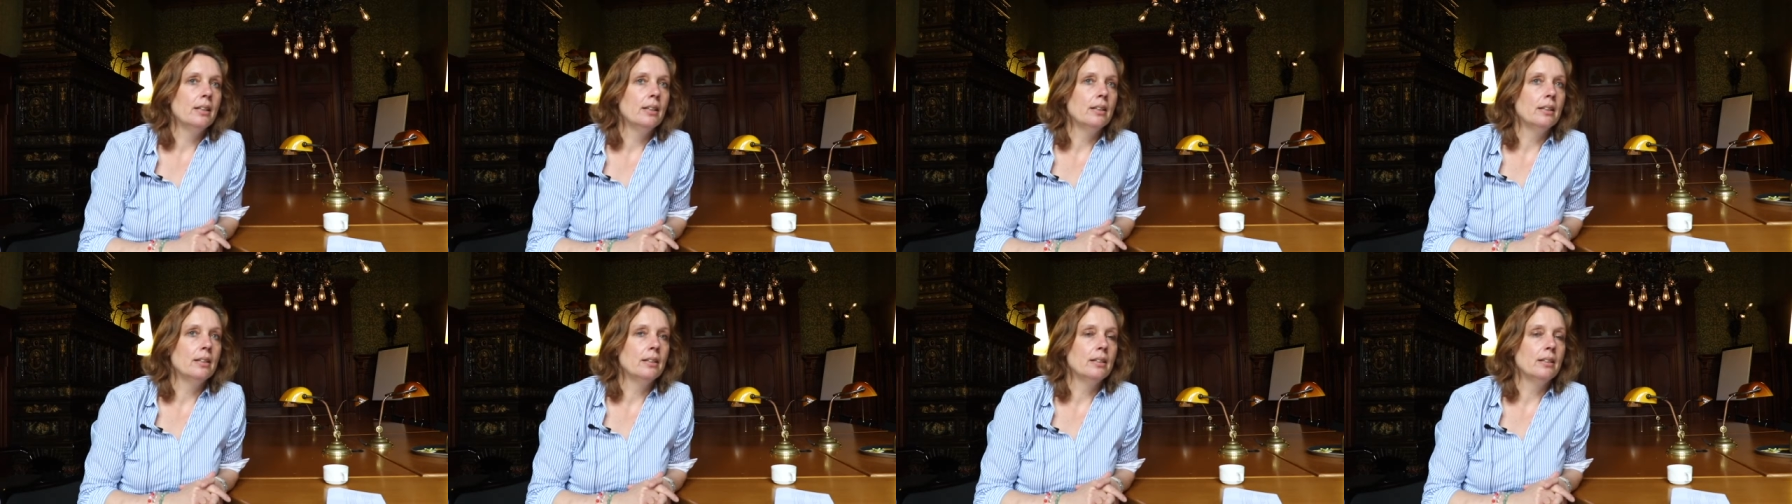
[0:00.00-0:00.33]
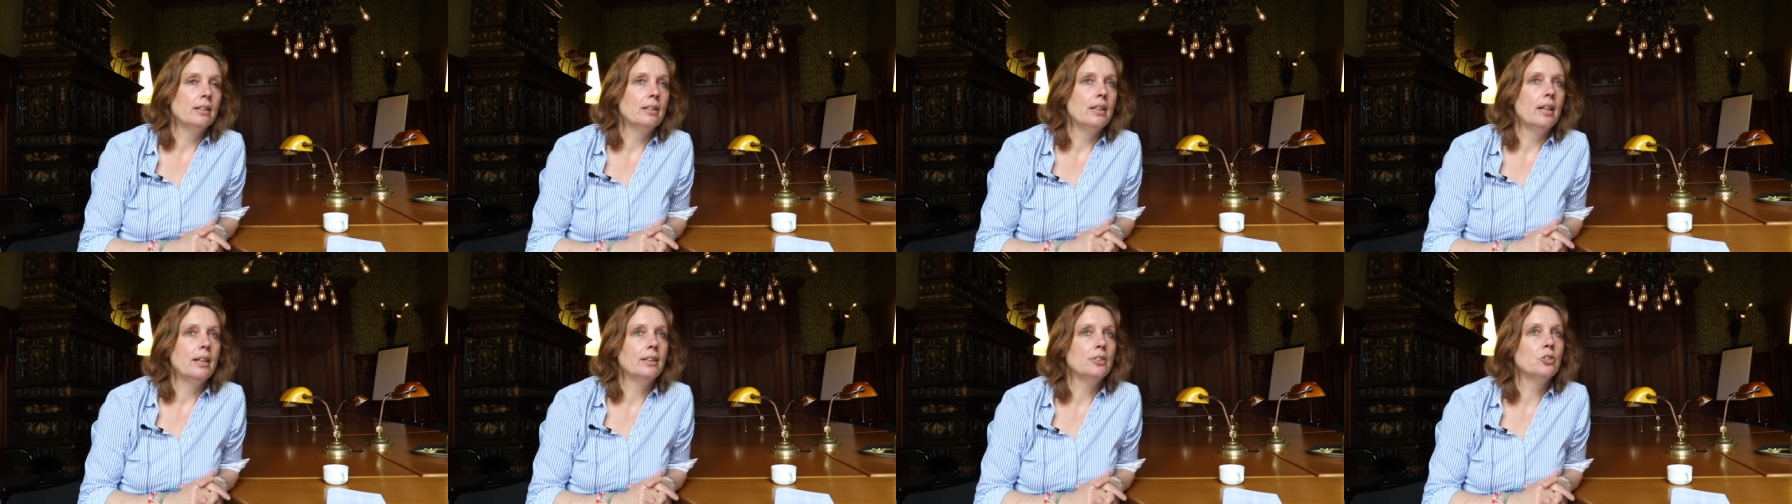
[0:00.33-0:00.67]
uh,
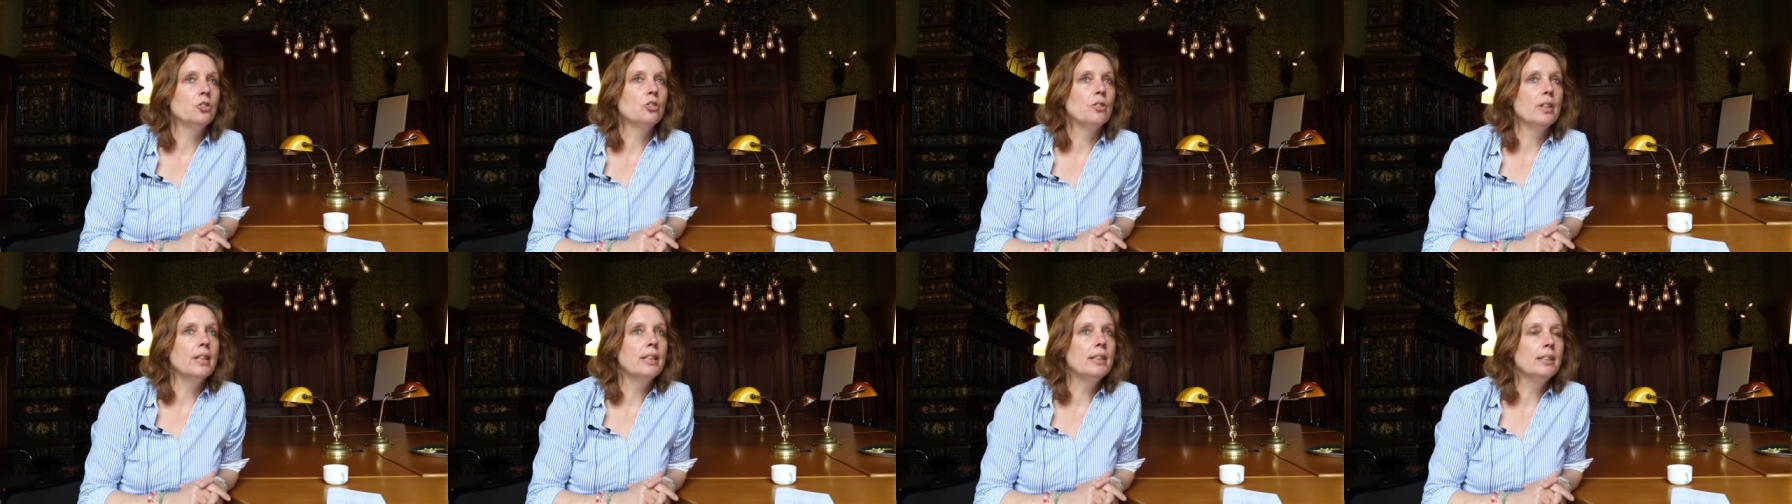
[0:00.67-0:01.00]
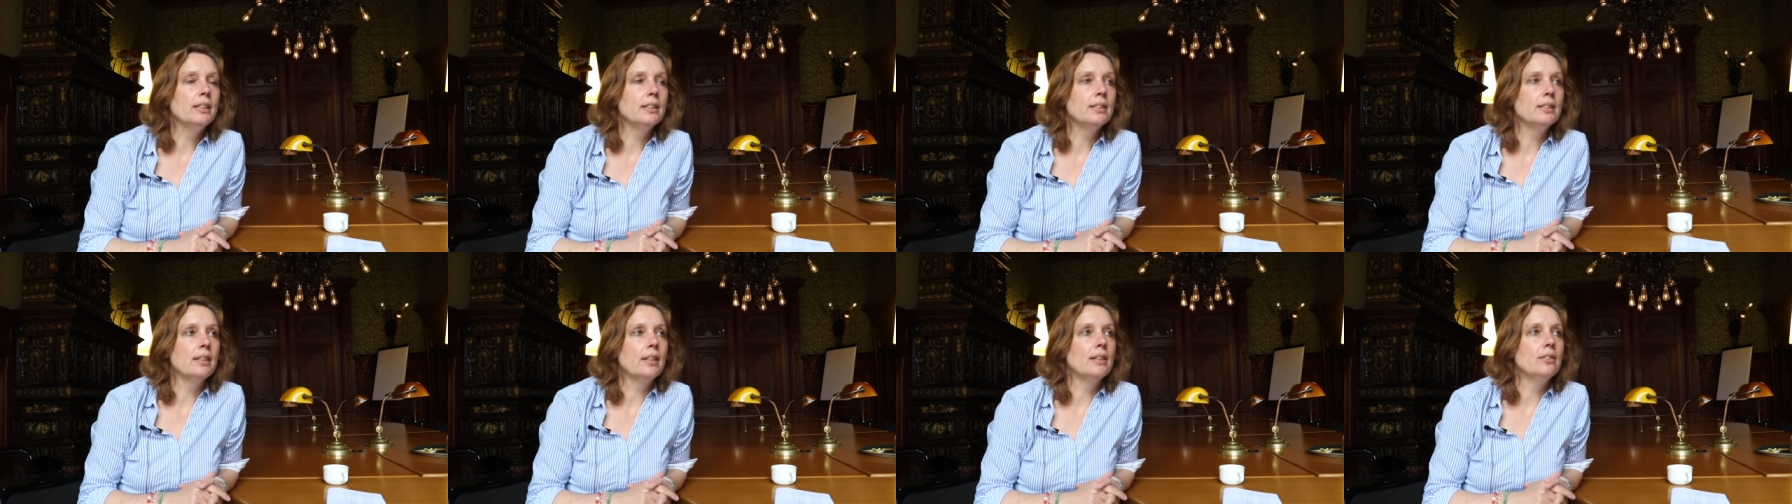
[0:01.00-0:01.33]
like a
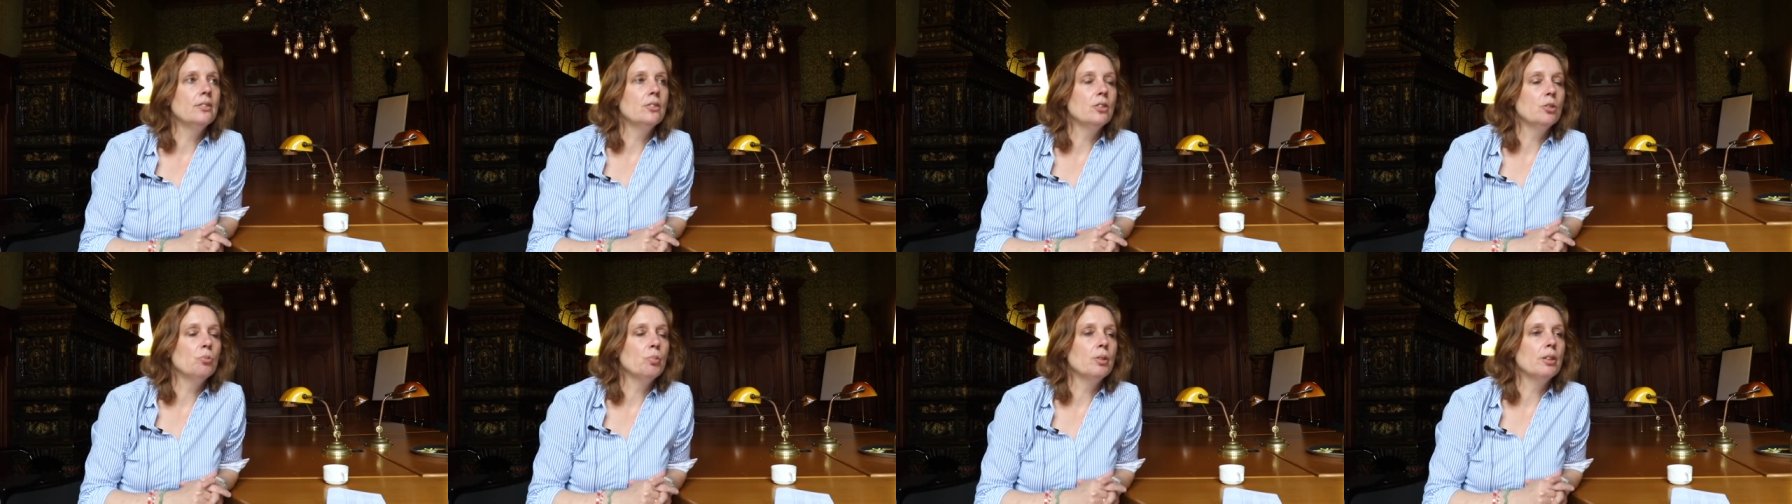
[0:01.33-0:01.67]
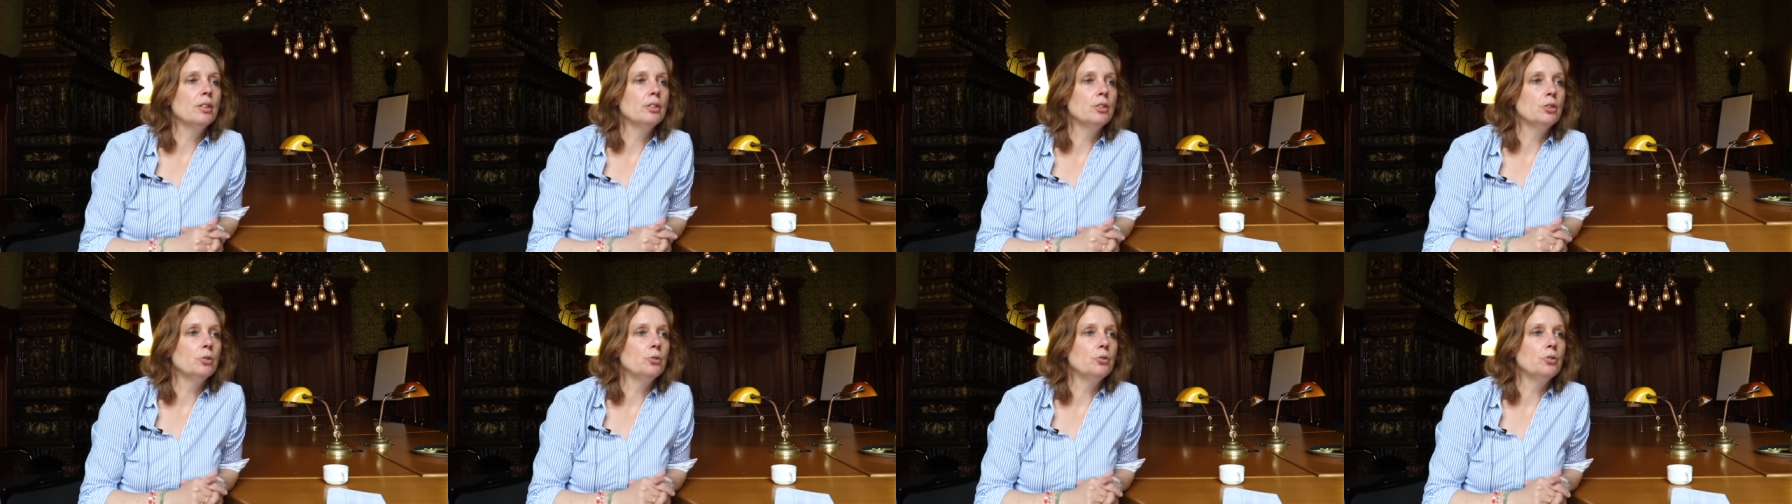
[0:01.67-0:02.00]
training center,
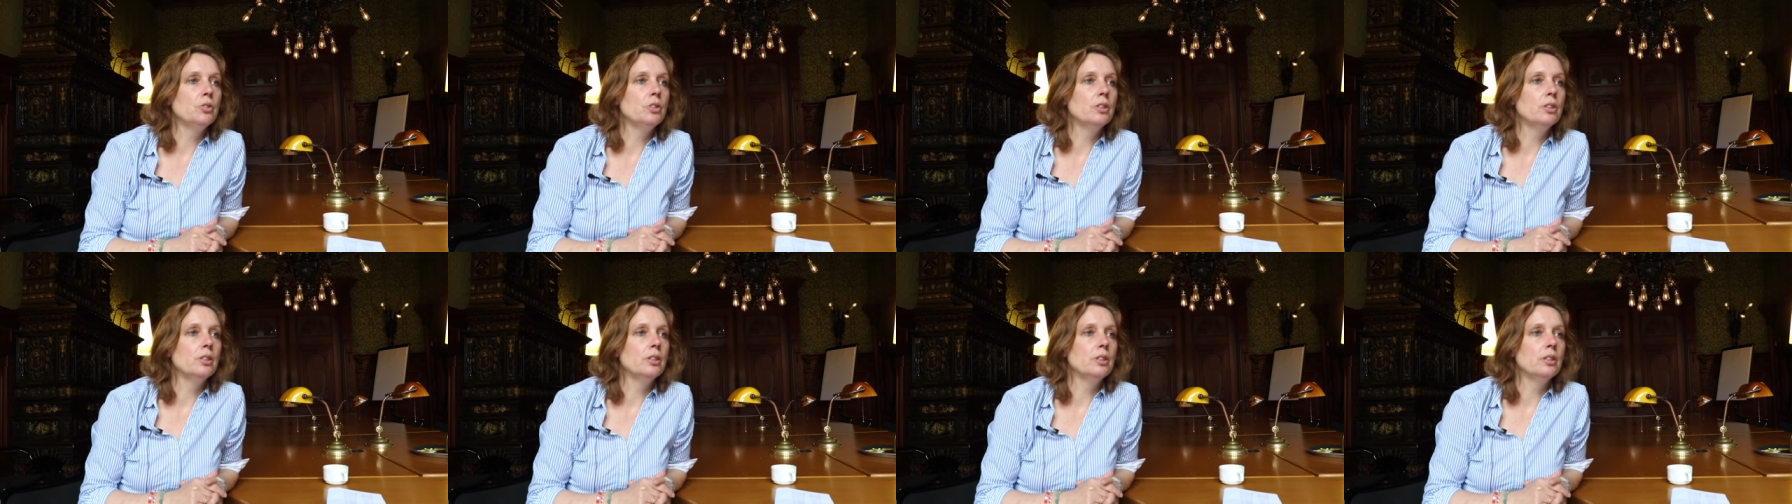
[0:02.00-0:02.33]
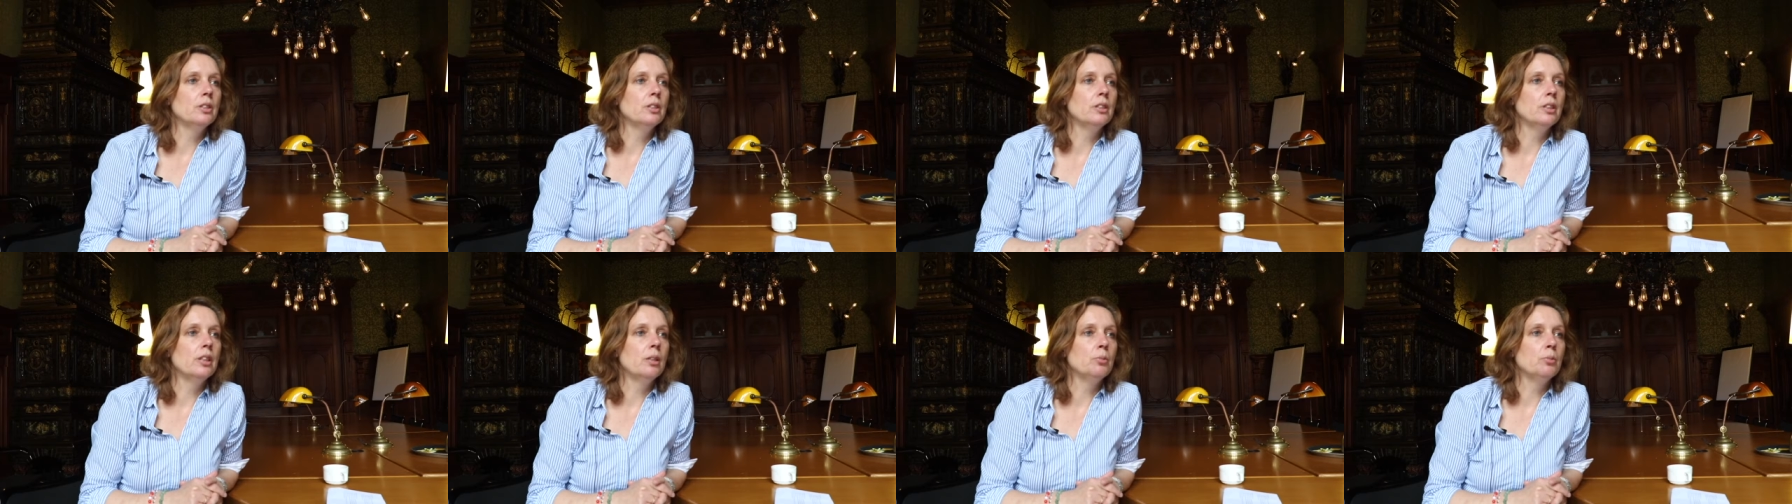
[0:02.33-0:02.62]
part of the